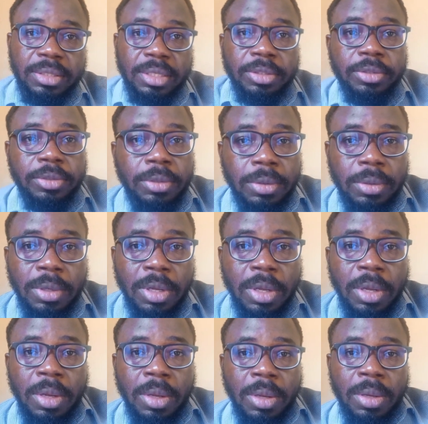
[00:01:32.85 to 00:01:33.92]
And so
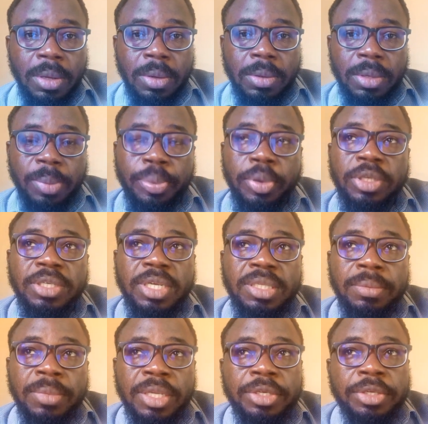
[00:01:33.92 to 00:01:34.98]
the project
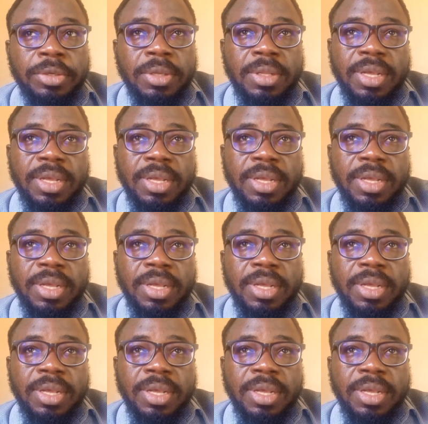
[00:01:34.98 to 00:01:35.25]
made sure